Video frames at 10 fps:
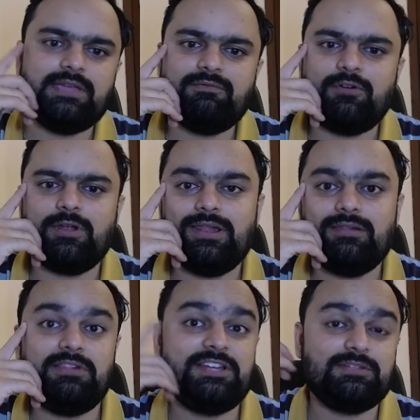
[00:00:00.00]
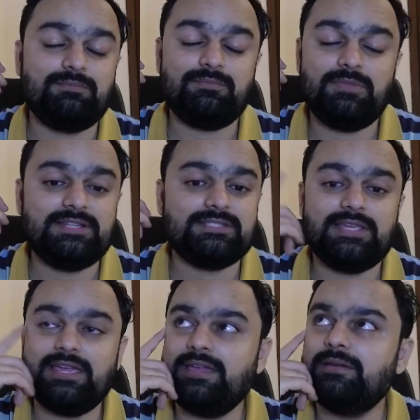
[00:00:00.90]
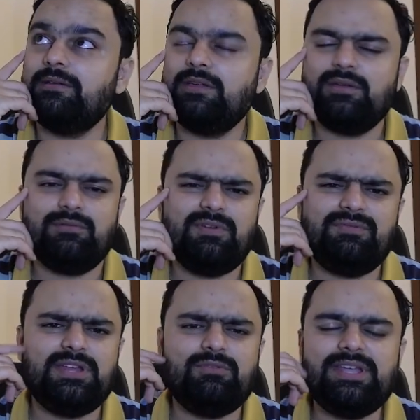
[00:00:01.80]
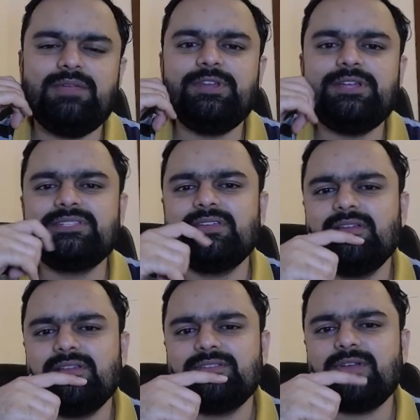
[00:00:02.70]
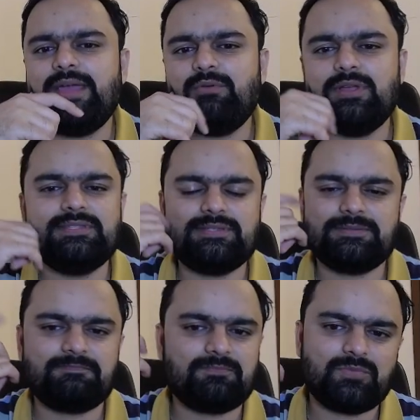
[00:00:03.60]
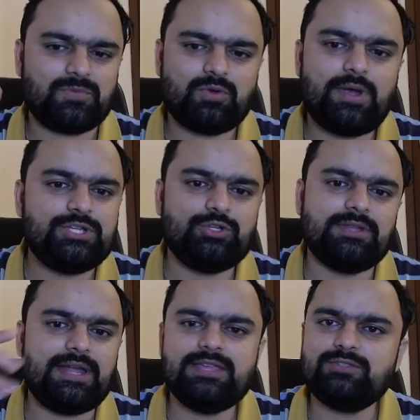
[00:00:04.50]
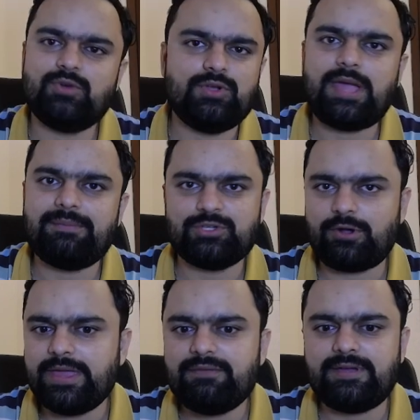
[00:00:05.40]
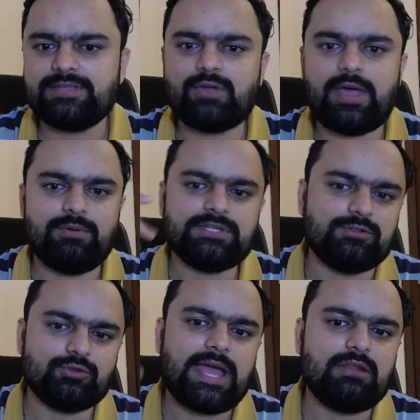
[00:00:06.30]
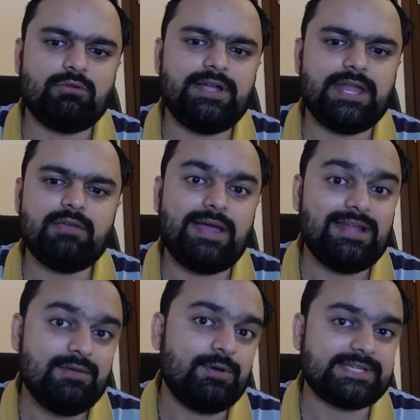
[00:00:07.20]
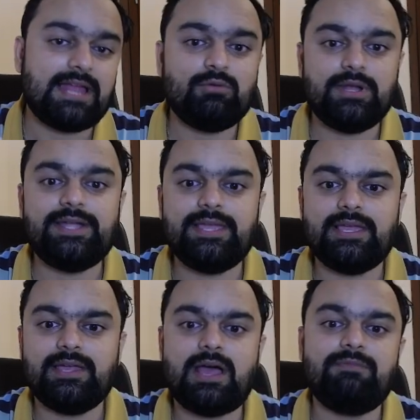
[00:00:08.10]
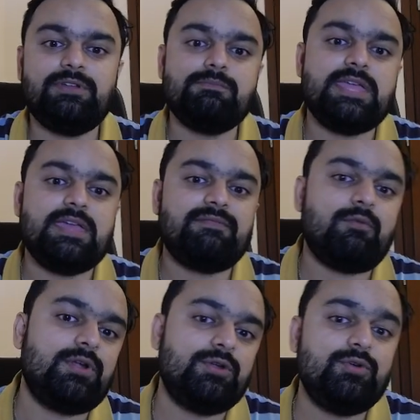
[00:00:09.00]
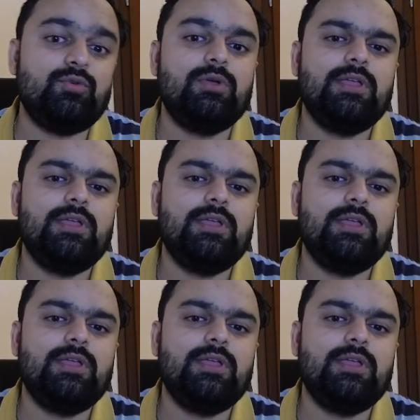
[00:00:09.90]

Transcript: for let's say 15-20 minutes. So I was quite sure that he's going to capture on a5. So I was also calculating while he was calculating after ba5 what to do,